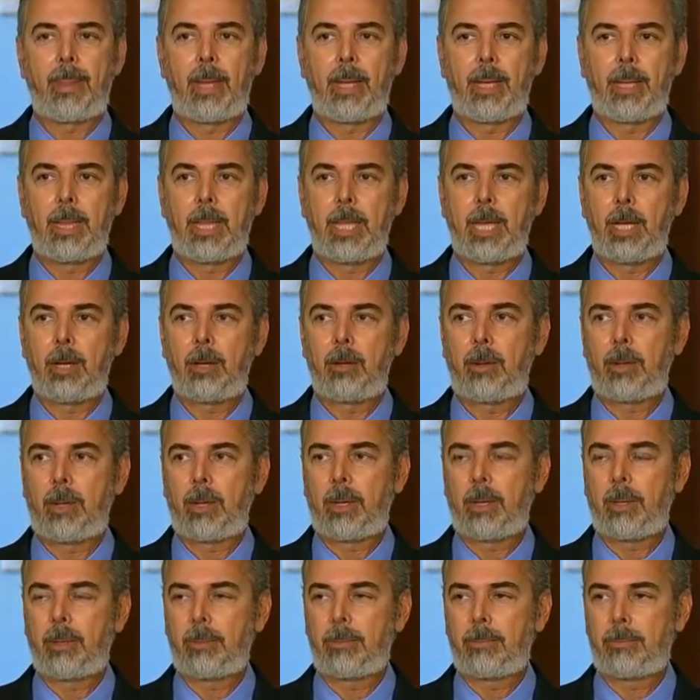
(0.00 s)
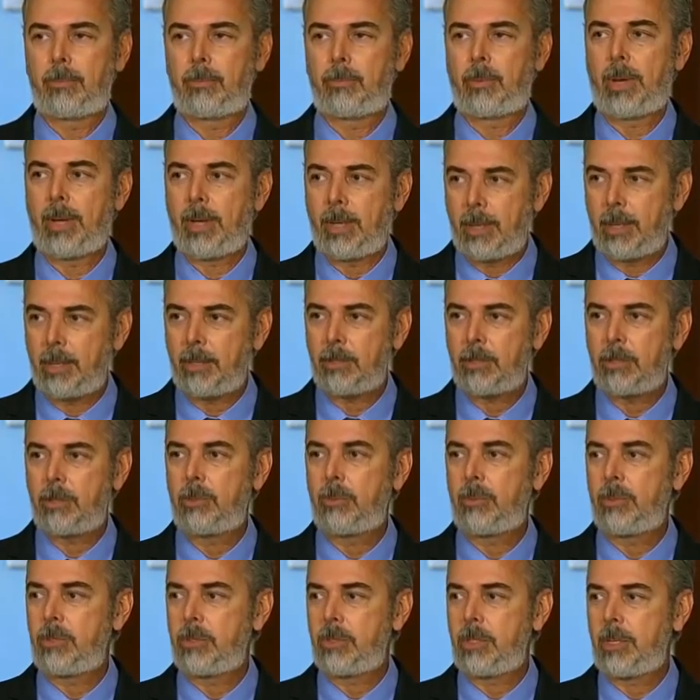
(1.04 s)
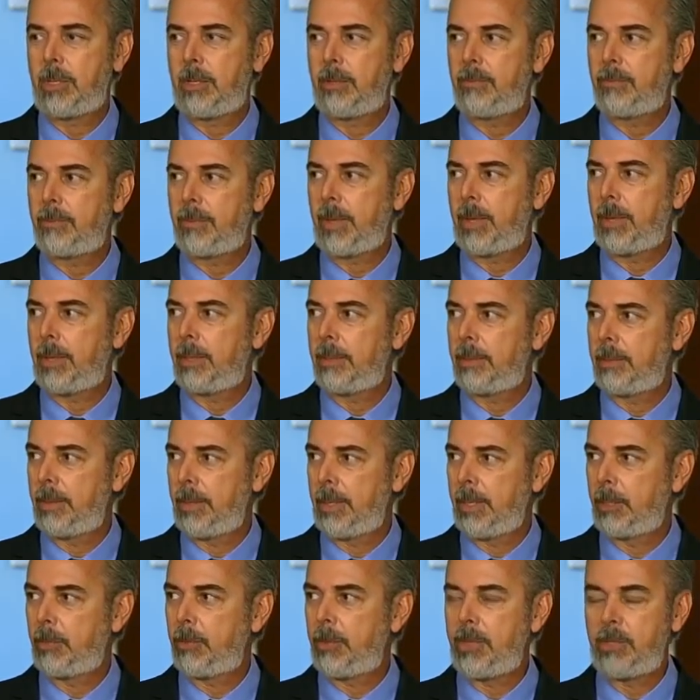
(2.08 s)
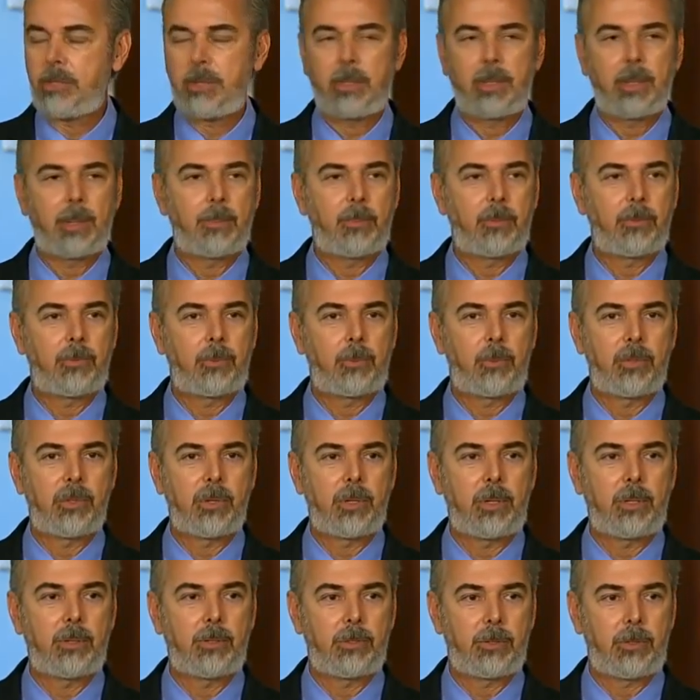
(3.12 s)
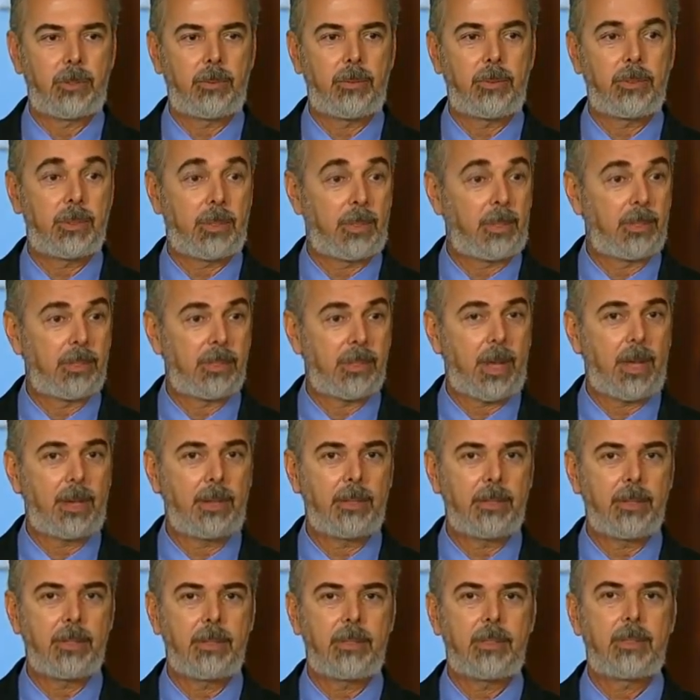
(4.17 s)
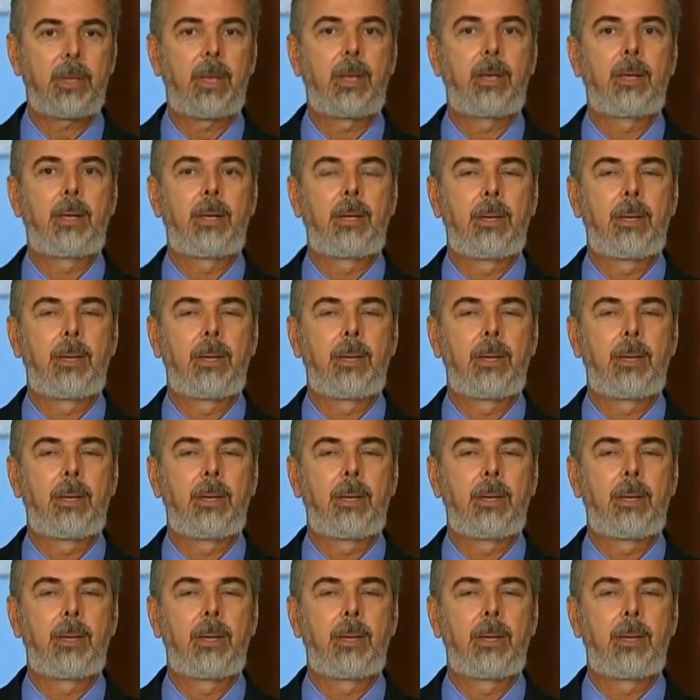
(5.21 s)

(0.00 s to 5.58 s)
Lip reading: in their readiness to receive an increasing number of Brazilian students in the sciences.